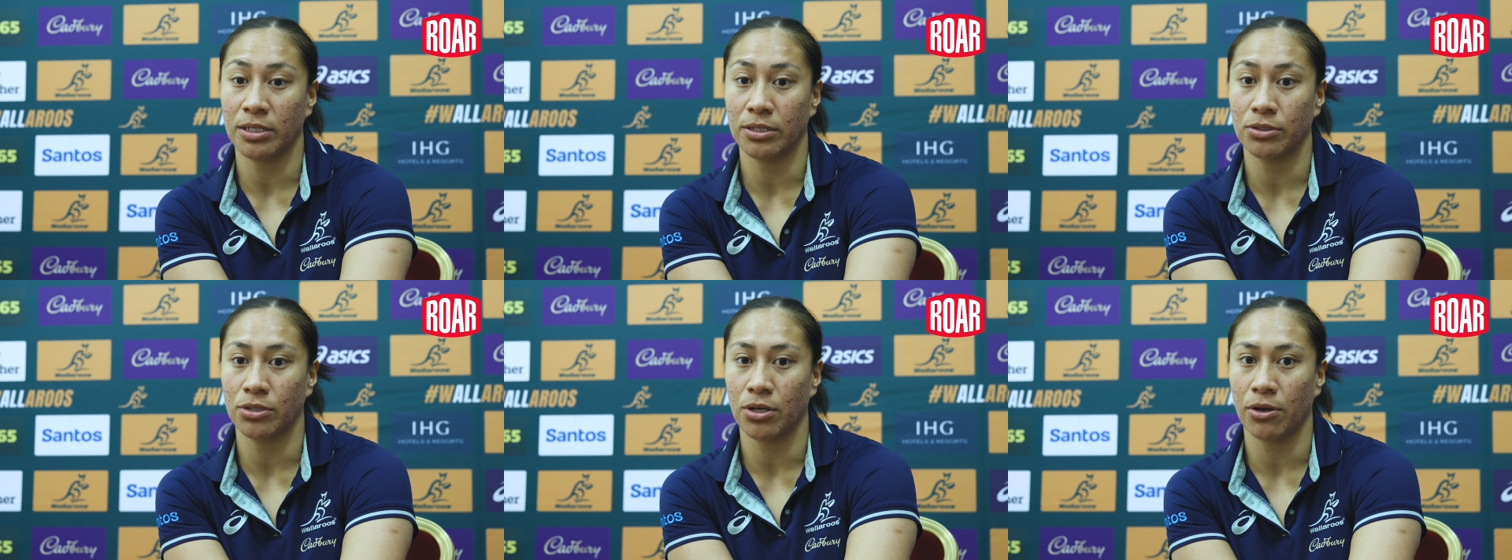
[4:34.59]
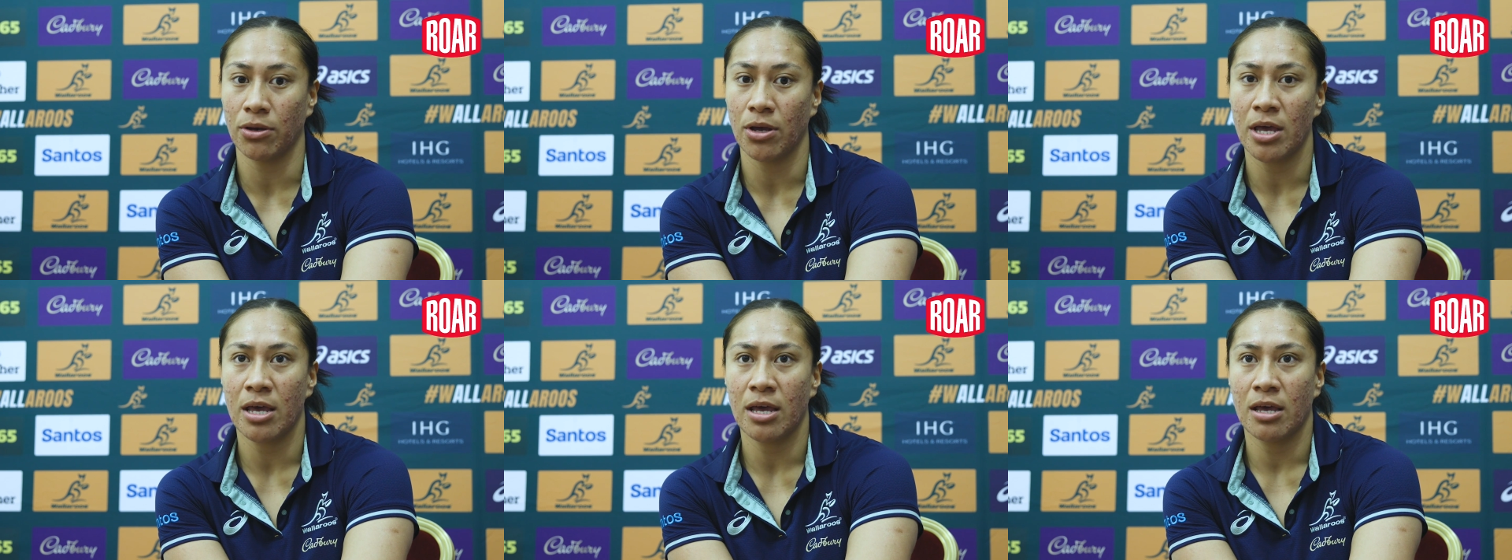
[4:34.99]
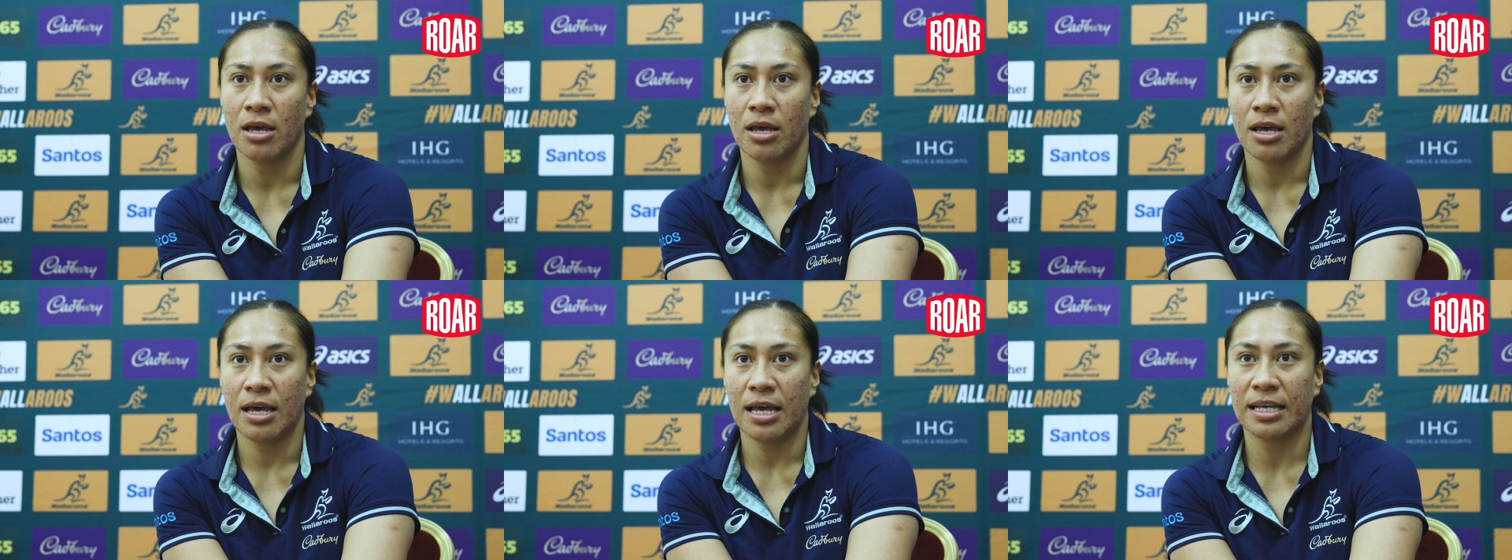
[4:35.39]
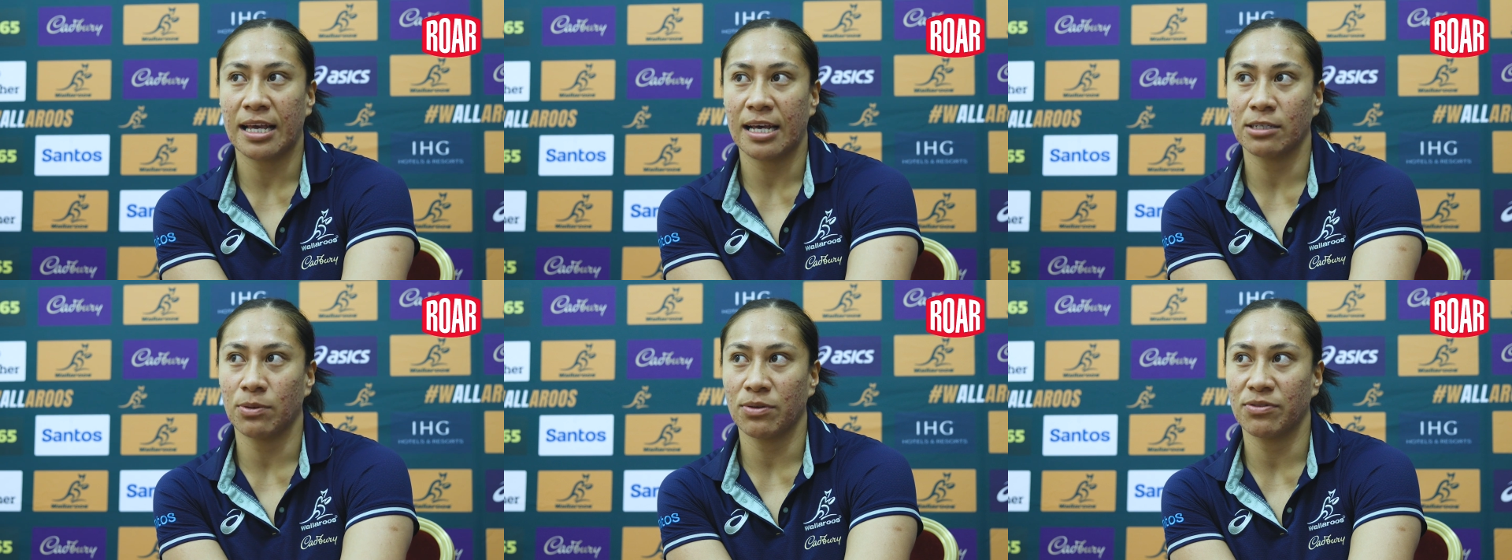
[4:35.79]
And so I
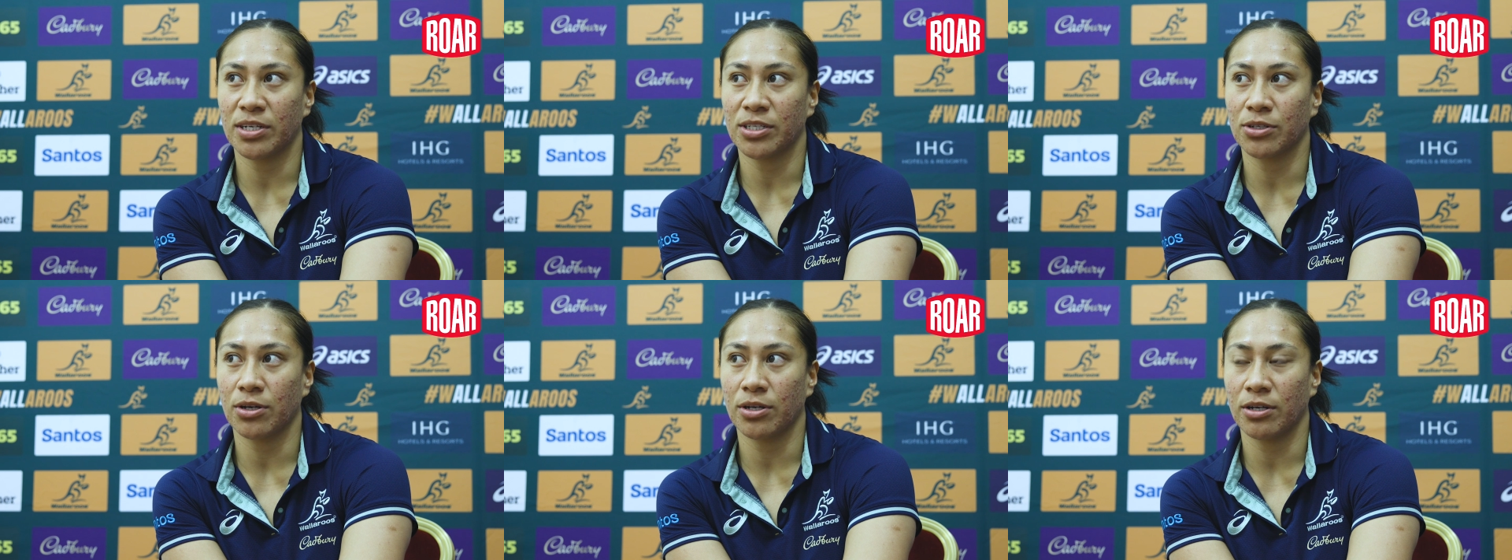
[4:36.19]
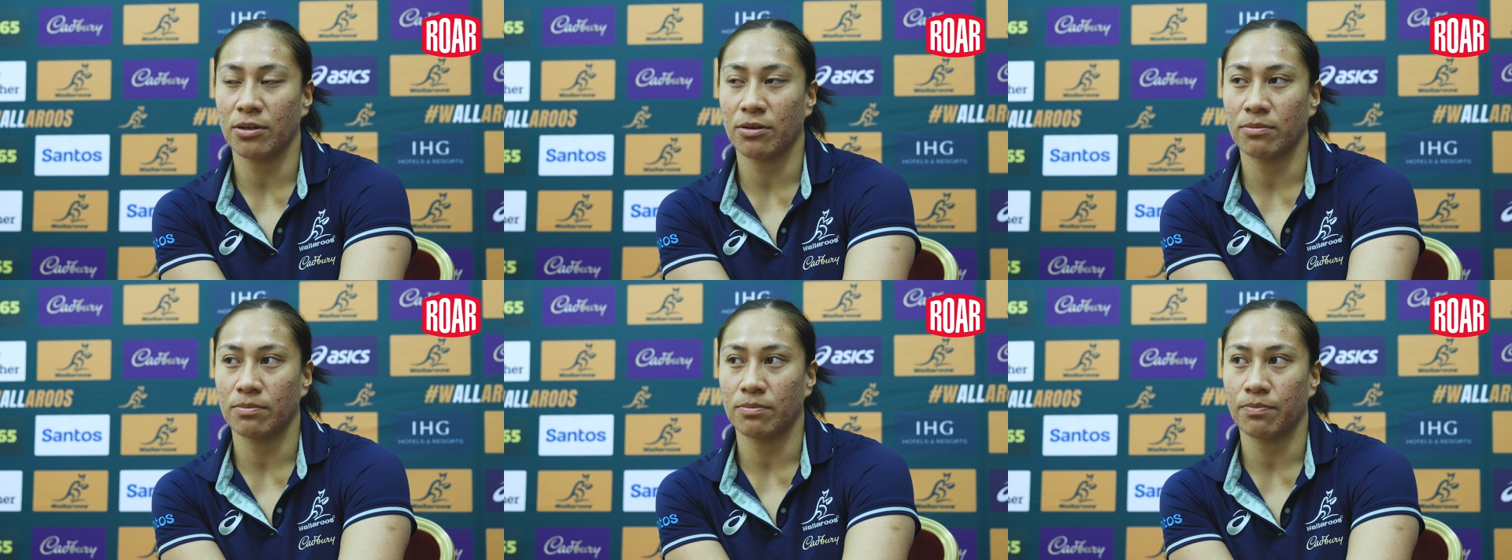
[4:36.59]
guess we've just got to